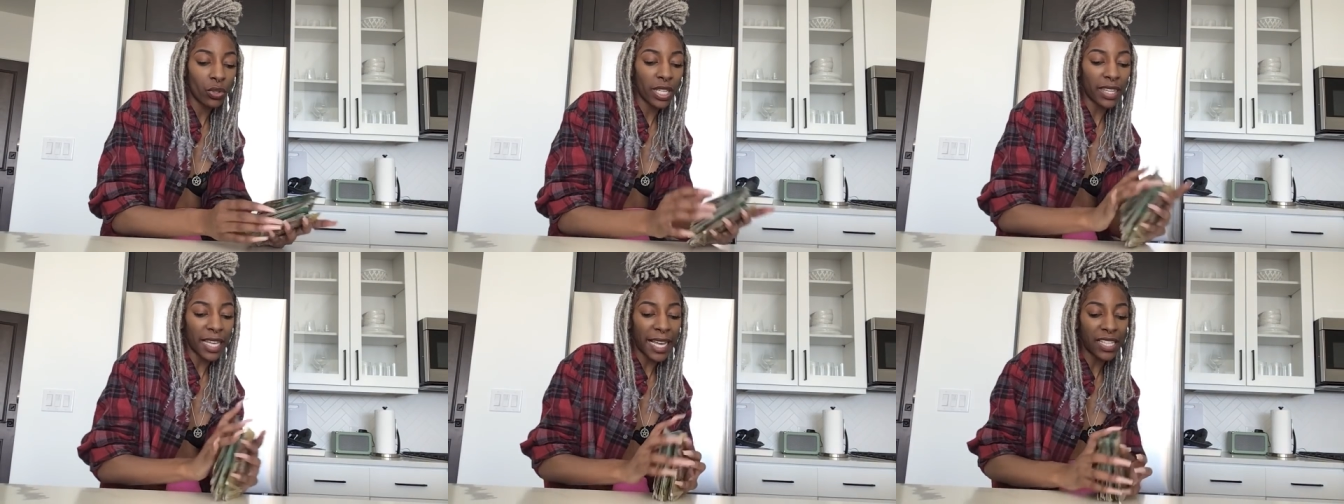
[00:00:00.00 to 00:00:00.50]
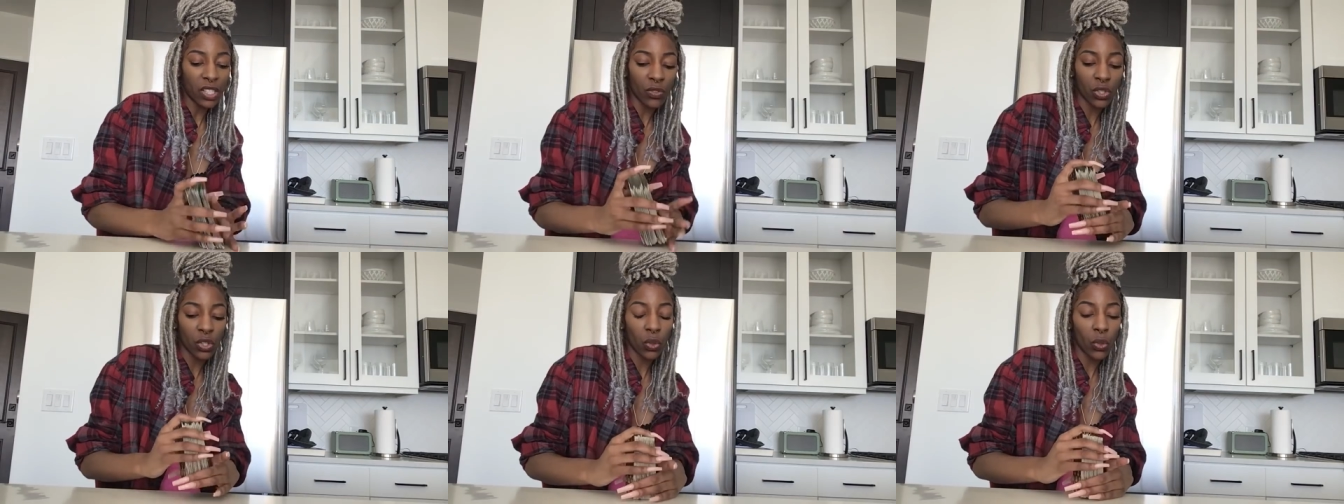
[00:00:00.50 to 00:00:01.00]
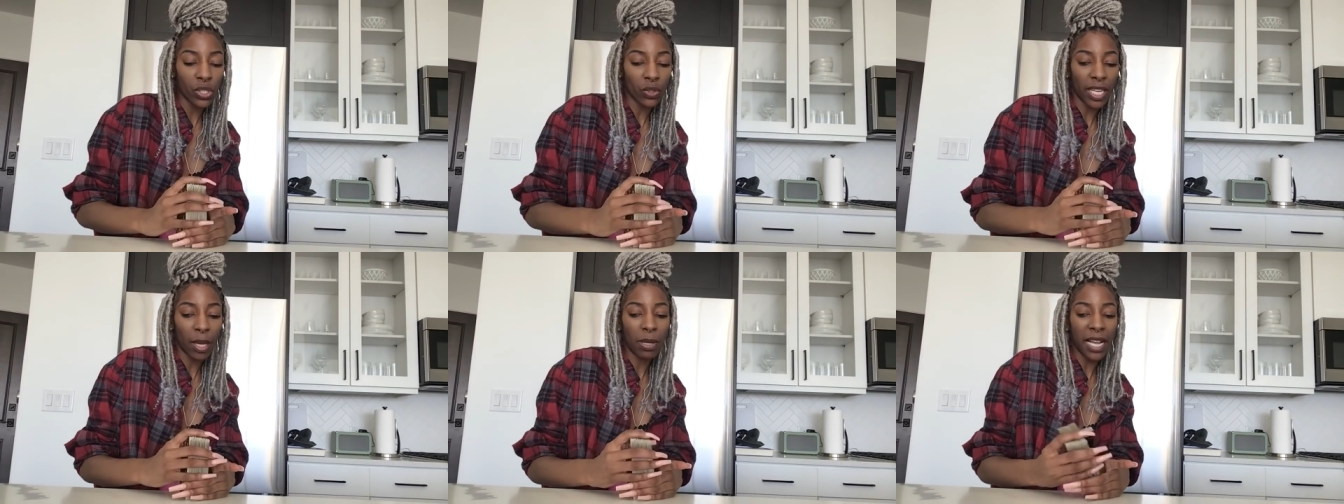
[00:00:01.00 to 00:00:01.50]
Yeah, the Ace of Swords.
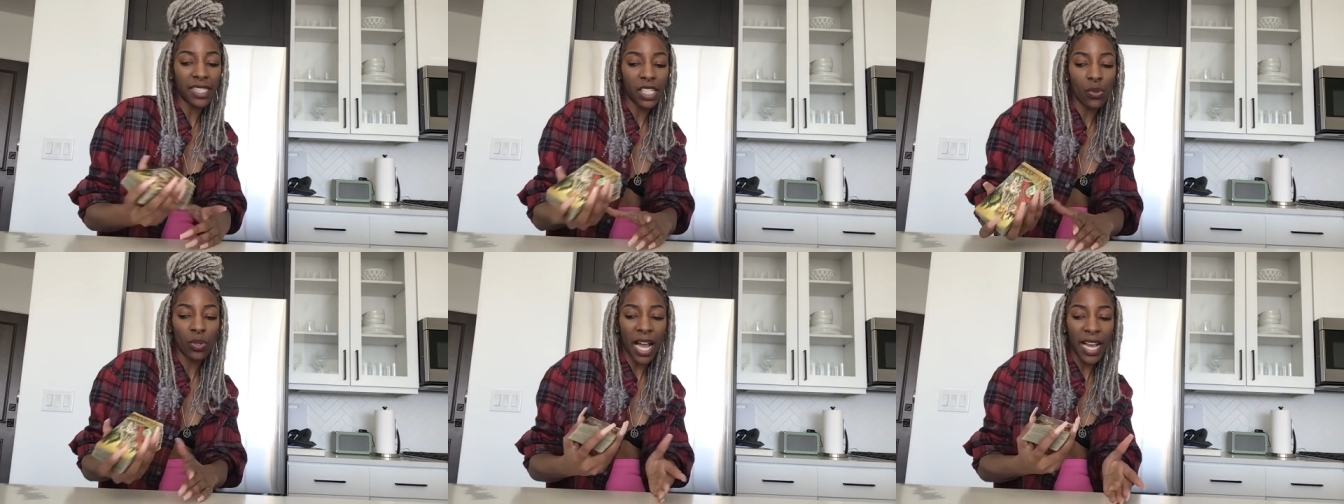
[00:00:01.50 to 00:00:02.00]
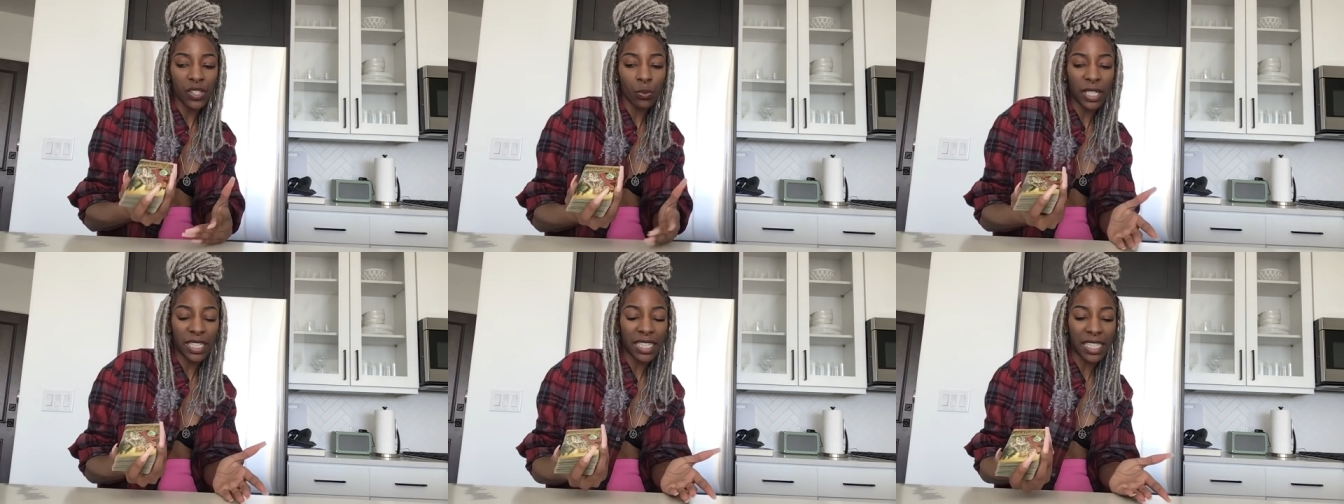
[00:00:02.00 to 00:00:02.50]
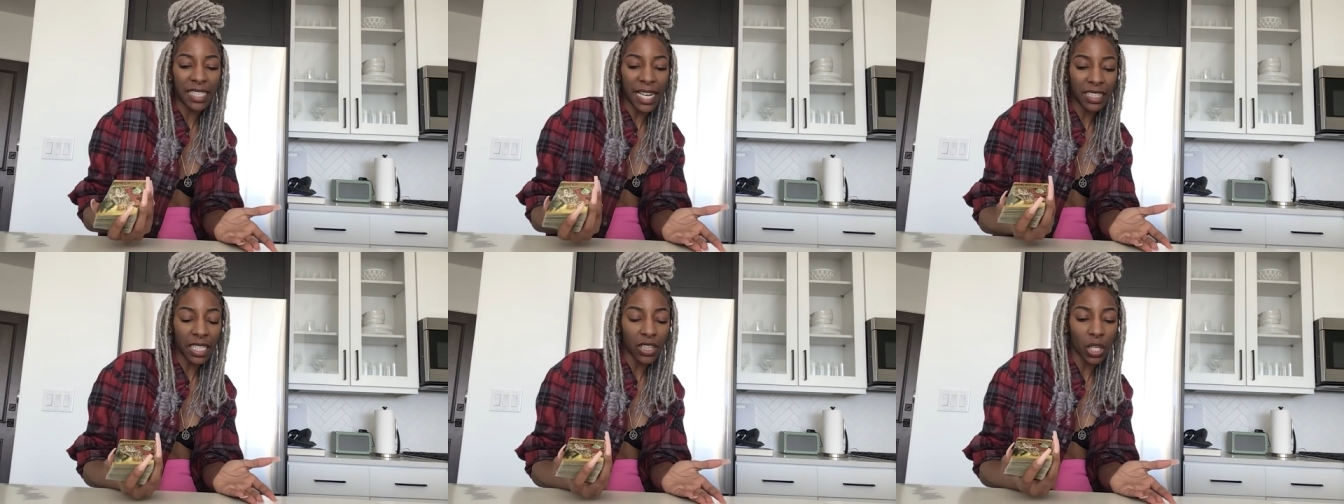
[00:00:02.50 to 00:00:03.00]
Okay, but I see you guys
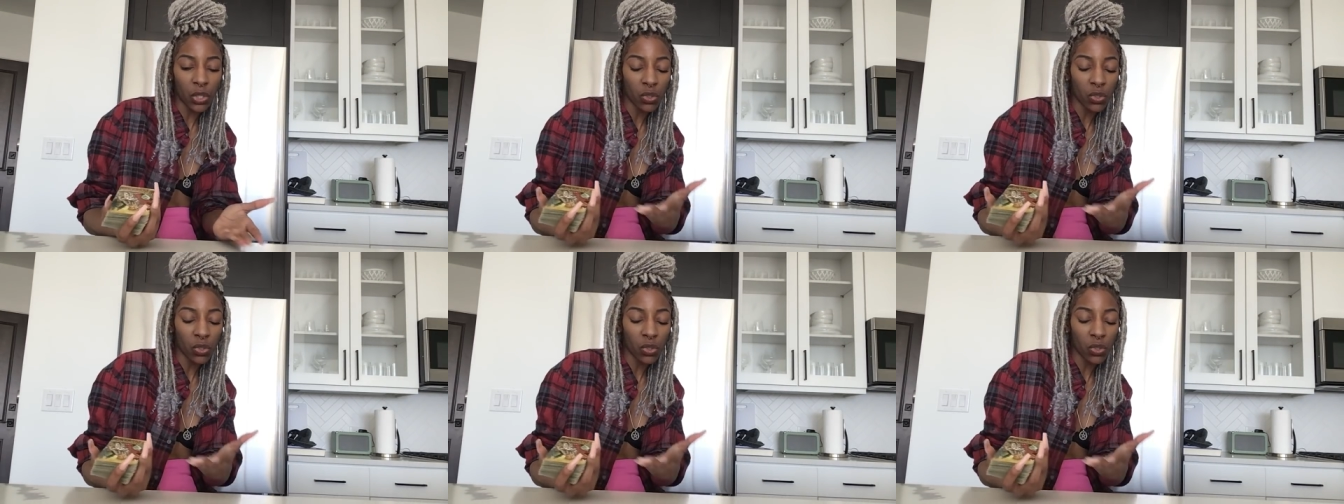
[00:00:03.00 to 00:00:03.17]
reconnecting though.